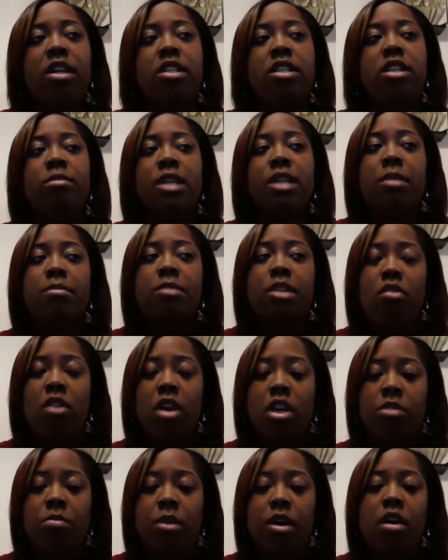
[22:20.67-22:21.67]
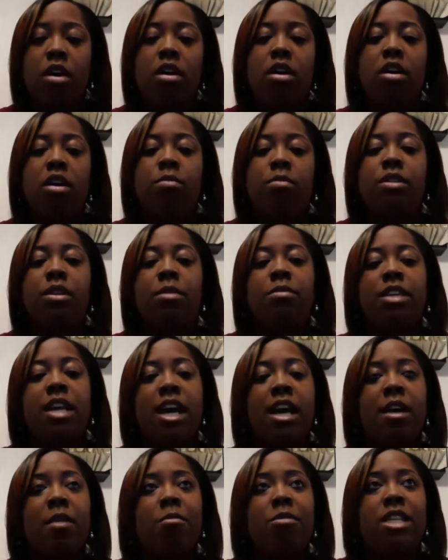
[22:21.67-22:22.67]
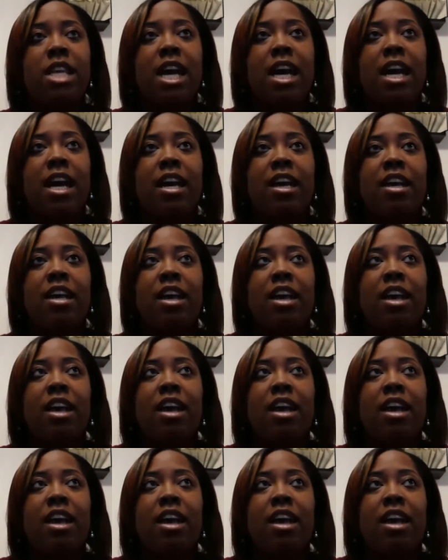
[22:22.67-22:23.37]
Sometimes I cross my arms. Sometimes I